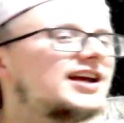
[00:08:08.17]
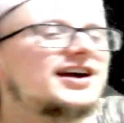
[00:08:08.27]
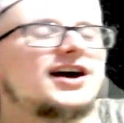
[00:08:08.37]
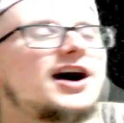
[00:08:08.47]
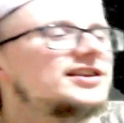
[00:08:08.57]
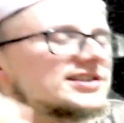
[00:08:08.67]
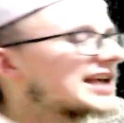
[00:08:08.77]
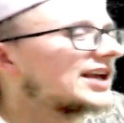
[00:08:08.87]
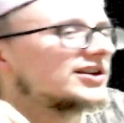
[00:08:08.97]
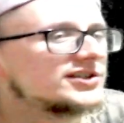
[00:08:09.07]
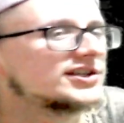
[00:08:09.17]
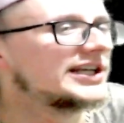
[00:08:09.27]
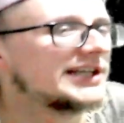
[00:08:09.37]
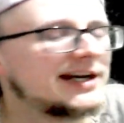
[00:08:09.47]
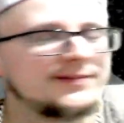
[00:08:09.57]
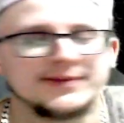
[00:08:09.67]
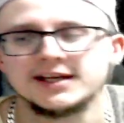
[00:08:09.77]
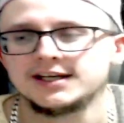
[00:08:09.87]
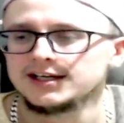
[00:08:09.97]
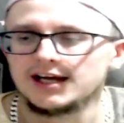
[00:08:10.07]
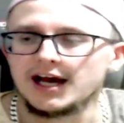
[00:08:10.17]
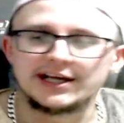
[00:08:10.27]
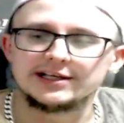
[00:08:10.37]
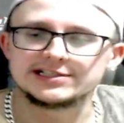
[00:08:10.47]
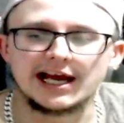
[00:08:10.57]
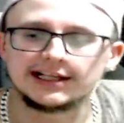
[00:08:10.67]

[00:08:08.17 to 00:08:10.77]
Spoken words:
on the sand and shit, yeah? And he's like,